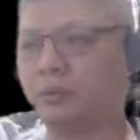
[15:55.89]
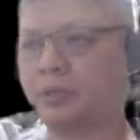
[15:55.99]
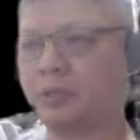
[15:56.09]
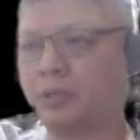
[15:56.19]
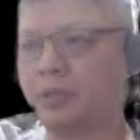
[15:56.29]

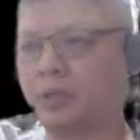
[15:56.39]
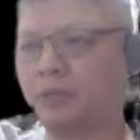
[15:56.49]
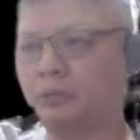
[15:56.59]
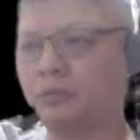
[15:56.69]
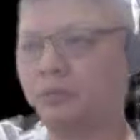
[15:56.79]
The black chariot
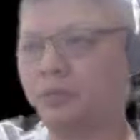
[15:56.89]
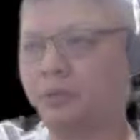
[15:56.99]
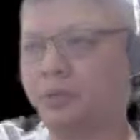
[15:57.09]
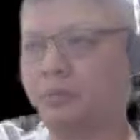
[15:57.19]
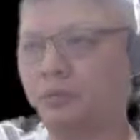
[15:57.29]
cannot
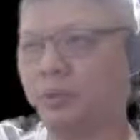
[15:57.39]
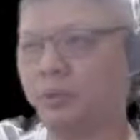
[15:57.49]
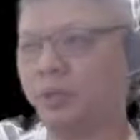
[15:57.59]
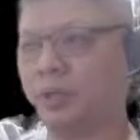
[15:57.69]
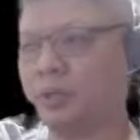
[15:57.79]
move, or it will
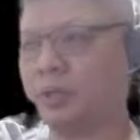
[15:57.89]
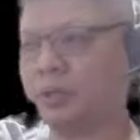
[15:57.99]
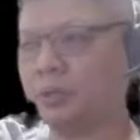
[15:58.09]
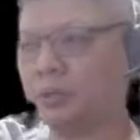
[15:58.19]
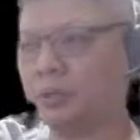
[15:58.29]
be a
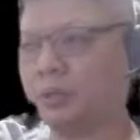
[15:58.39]
check.